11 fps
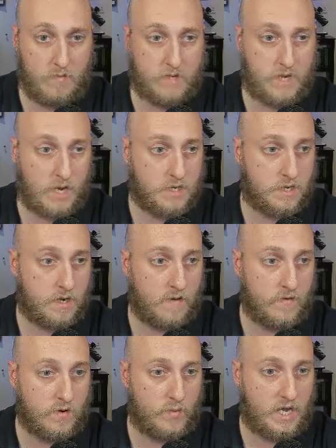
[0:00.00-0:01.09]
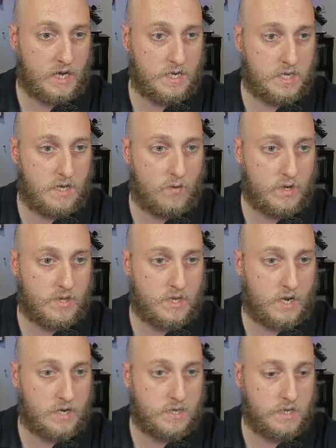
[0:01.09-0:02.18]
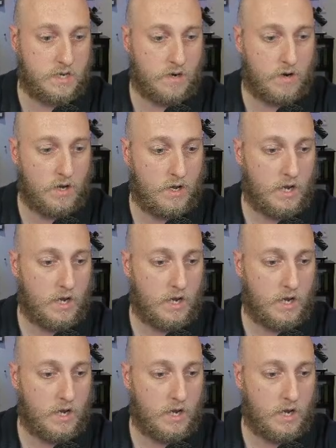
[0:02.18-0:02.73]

text covered. We can't see what the text is here.